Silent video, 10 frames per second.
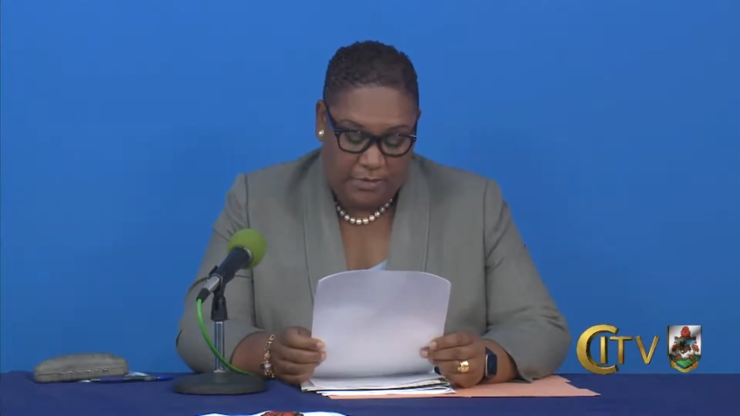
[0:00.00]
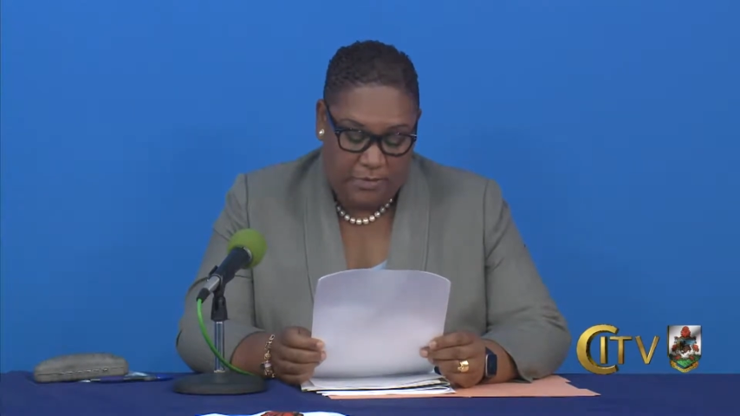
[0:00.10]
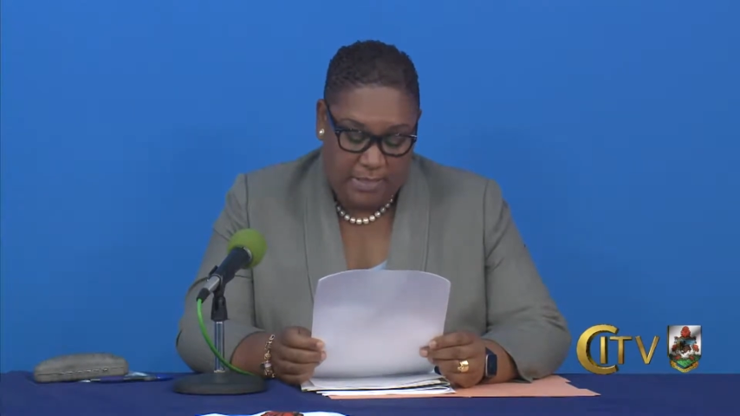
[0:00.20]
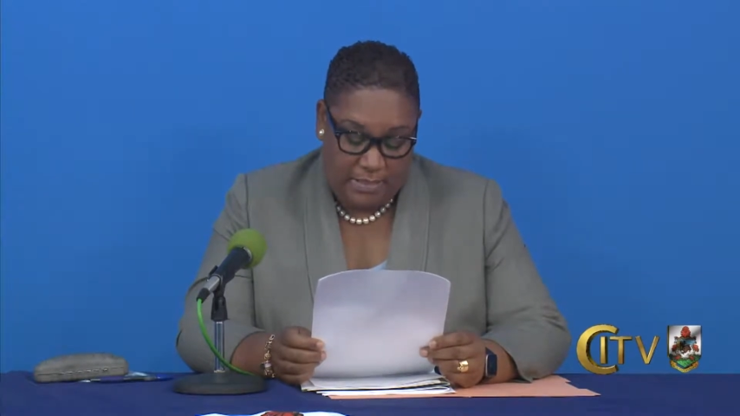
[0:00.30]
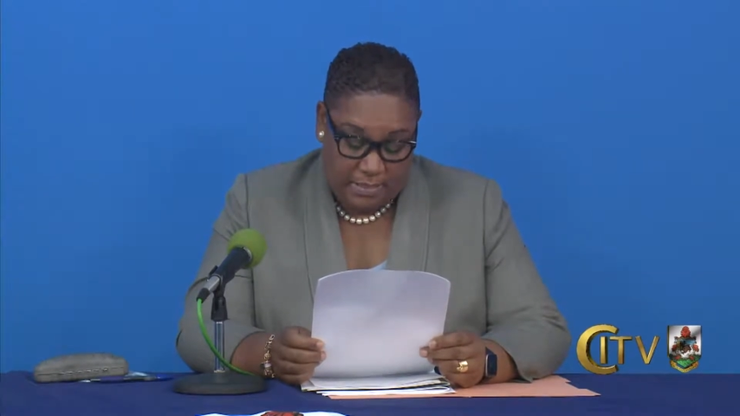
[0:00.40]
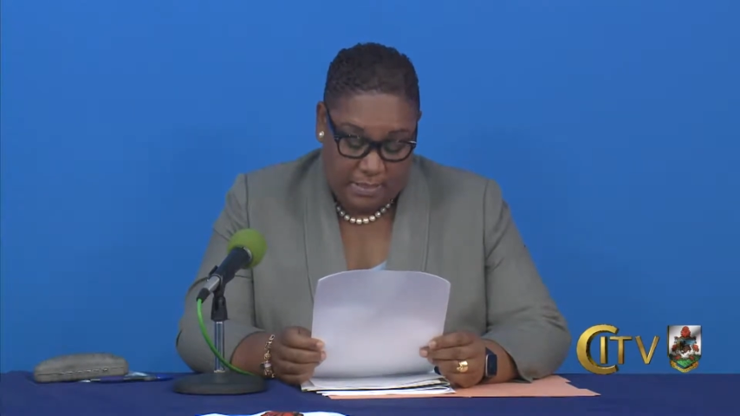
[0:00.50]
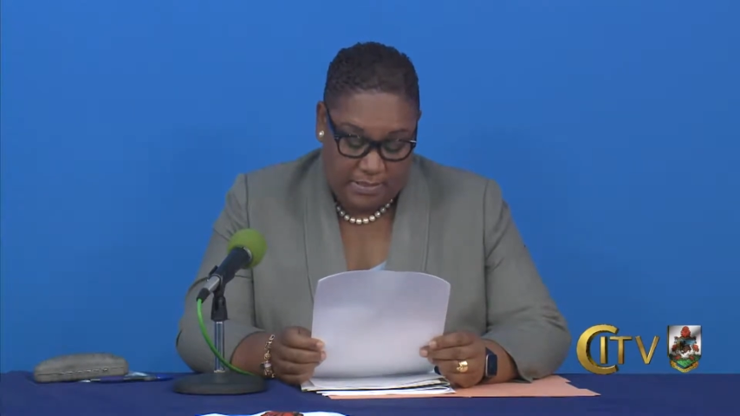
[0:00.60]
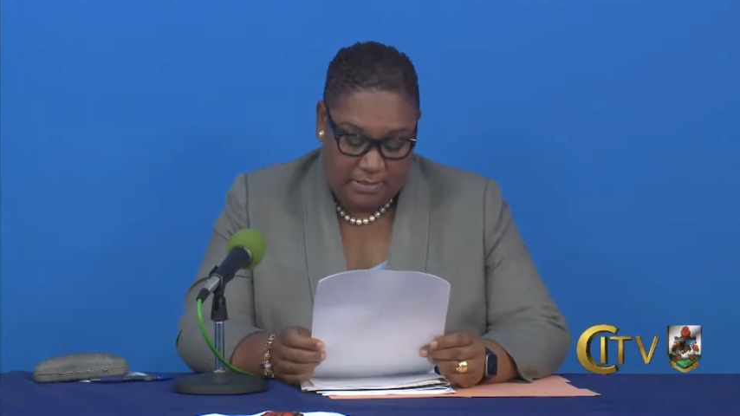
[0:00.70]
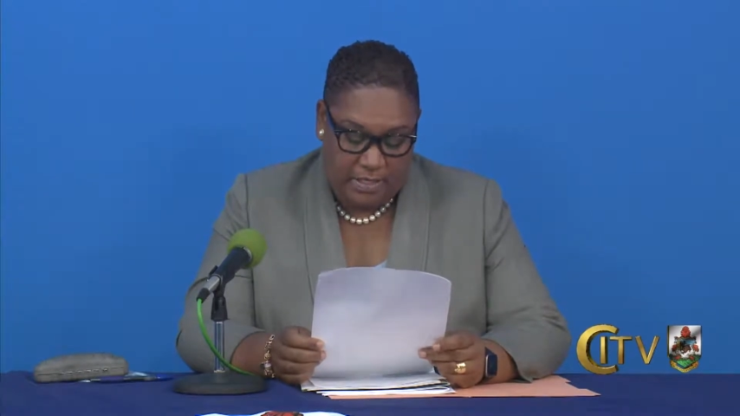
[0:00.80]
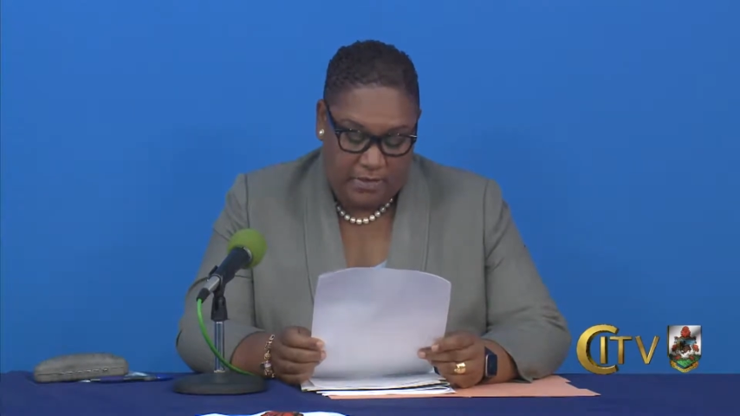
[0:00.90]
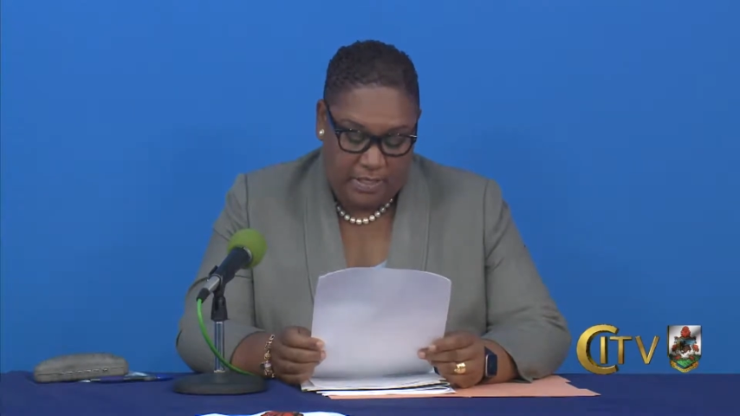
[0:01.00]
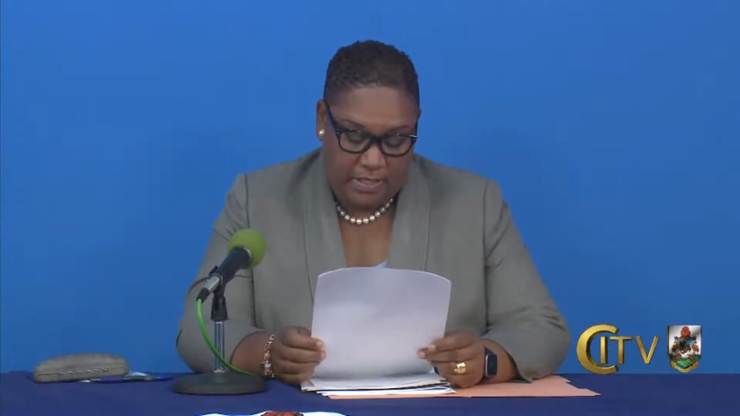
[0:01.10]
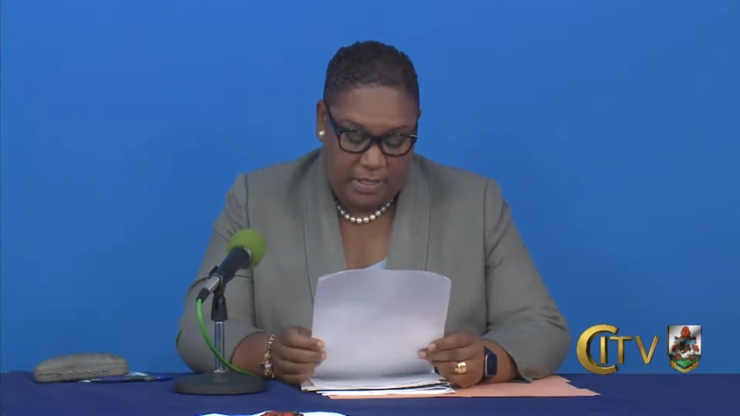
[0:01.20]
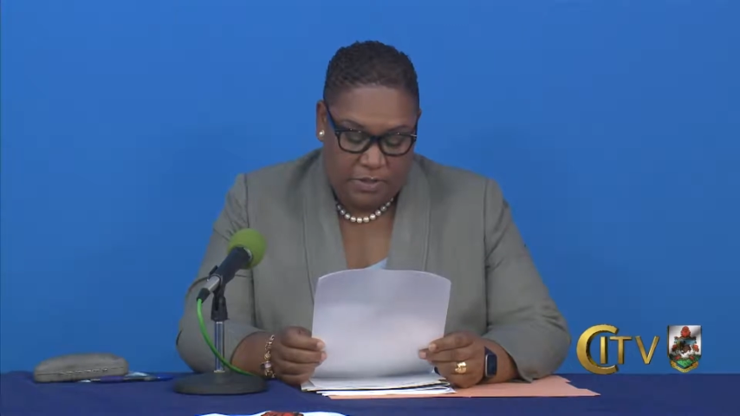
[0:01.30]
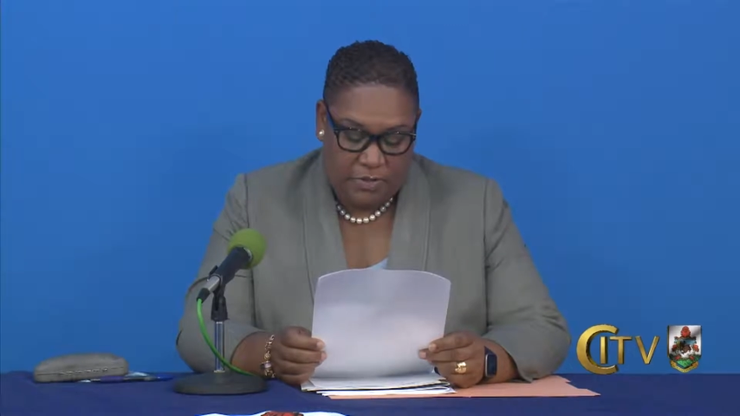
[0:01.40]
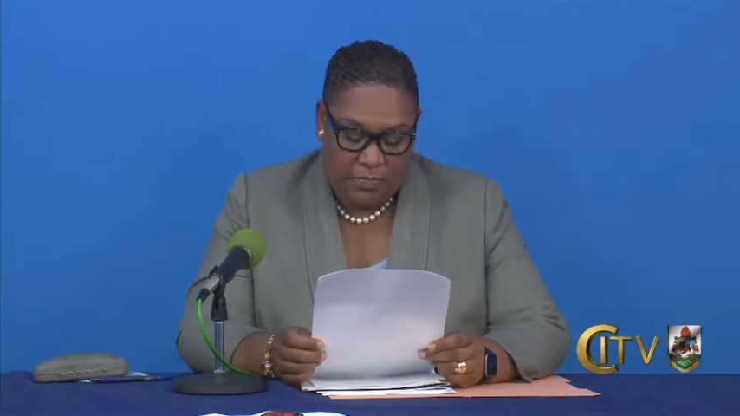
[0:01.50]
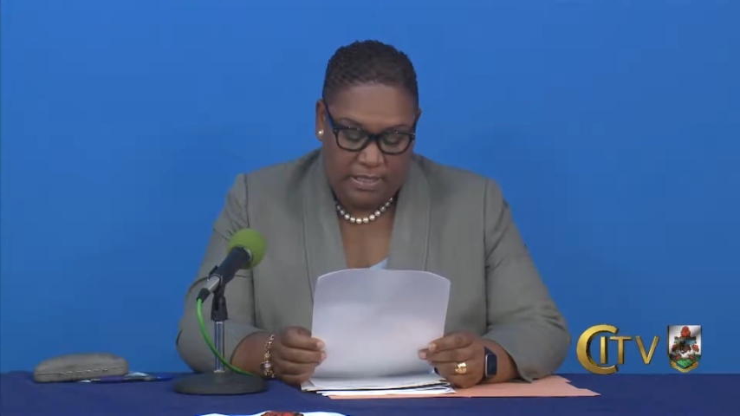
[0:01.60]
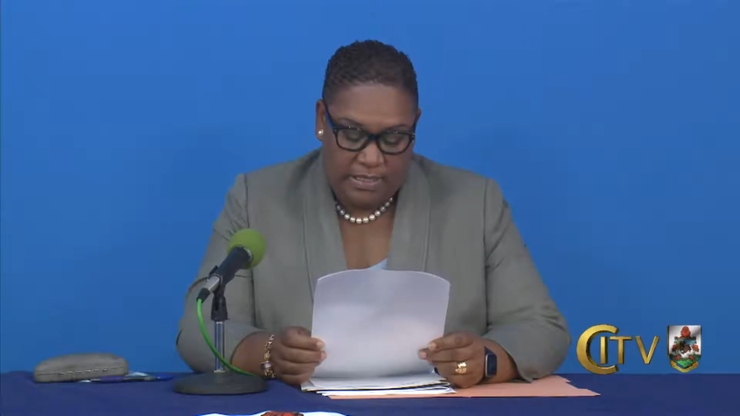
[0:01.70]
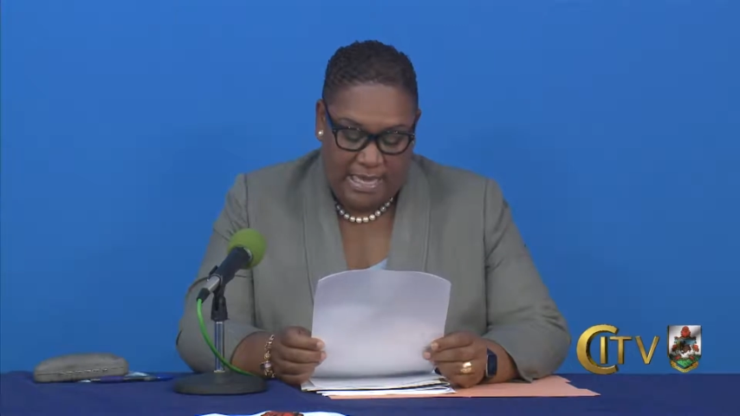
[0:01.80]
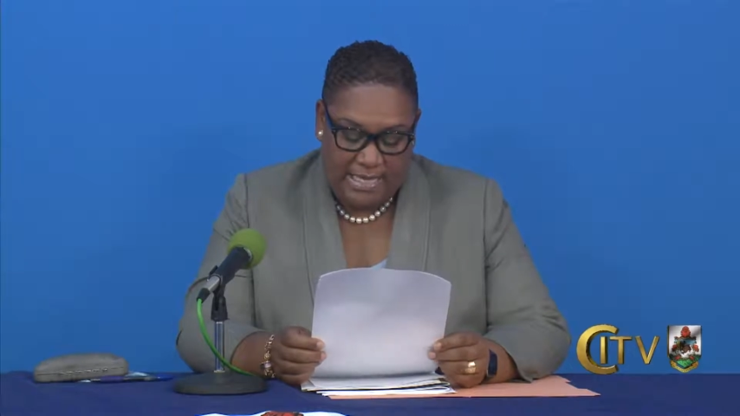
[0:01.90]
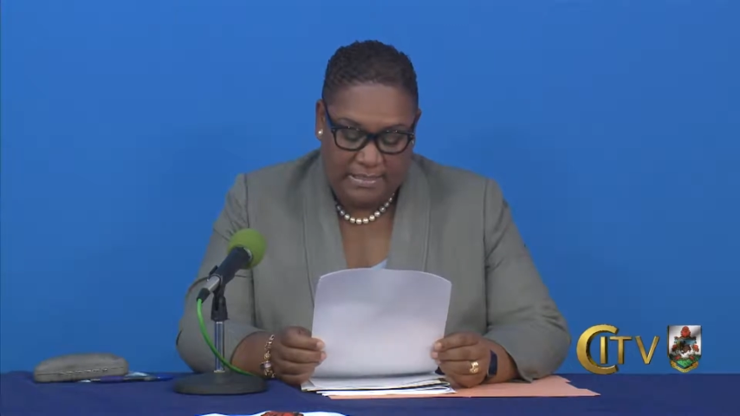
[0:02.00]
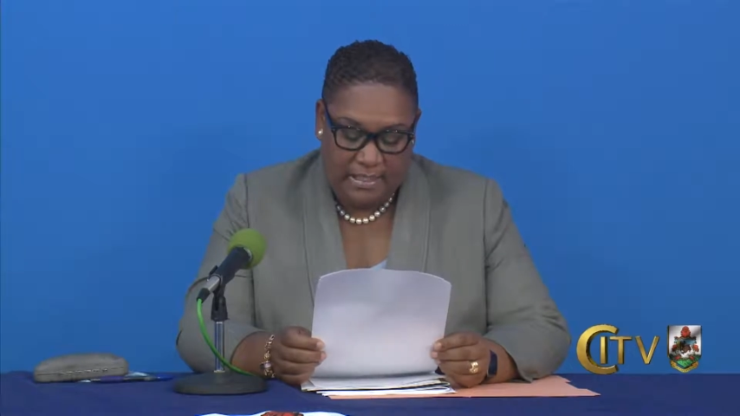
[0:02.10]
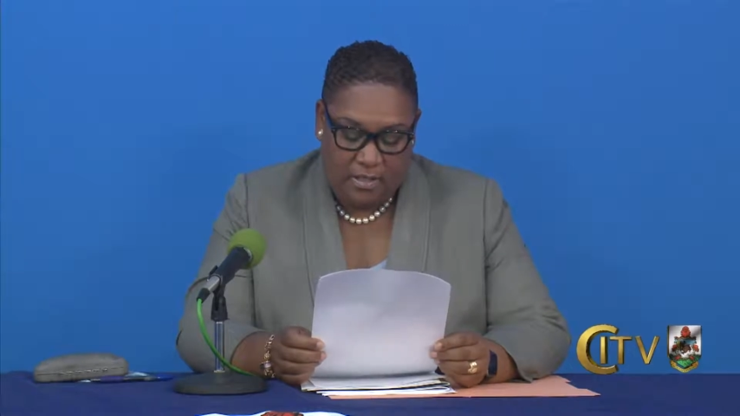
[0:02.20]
be done, to bring lasting